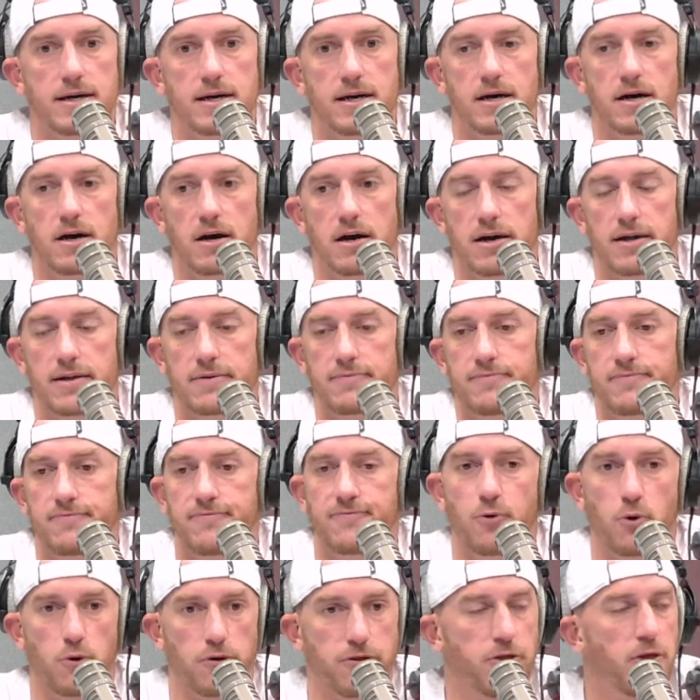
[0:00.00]
a
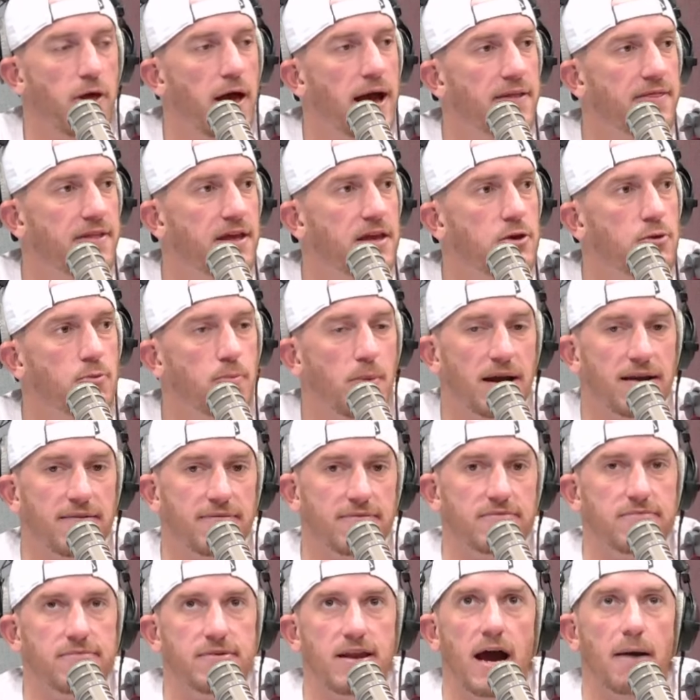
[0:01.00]
fourth line that you might
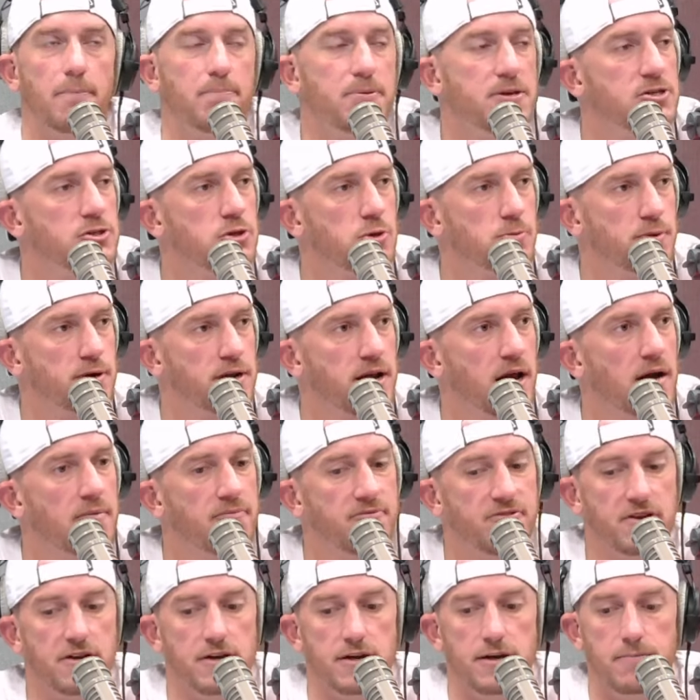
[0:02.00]
not be super
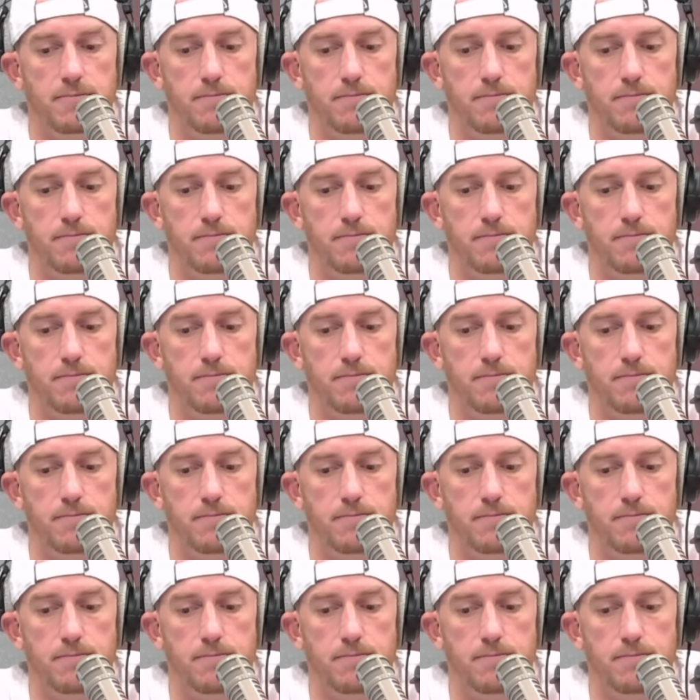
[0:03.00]
confident in.